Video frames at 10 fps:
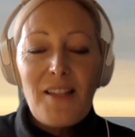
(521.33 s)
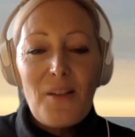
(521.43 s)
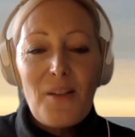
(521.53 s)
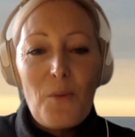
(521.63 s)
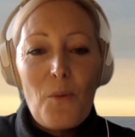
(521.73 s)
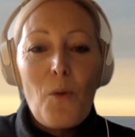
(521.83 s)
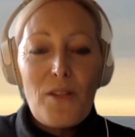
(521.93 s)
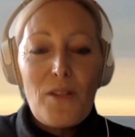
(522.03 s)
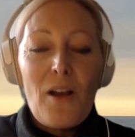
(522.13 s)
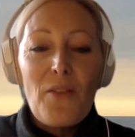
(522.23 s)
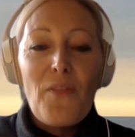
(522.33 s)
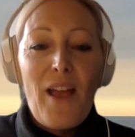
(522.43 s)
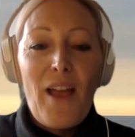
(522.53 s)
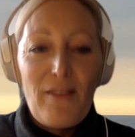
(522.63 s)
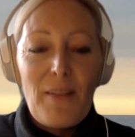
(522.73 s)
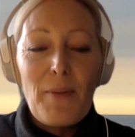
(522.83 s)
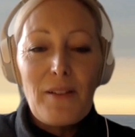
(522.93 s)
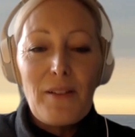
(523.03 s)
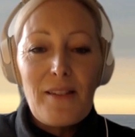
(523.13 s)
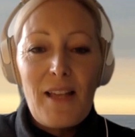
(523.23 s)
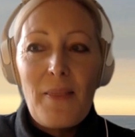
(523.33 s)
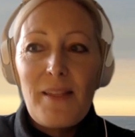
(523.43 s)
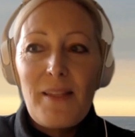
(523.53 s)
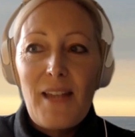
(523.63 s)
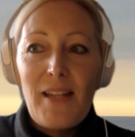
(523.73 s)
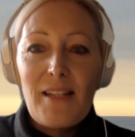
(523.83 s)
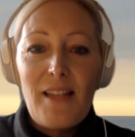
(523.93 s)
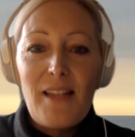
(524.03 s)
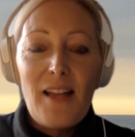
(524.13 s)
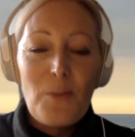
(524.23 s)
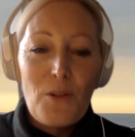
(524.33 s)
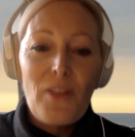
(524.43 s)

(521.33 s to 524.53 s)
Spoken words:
So what are the variables in this data set?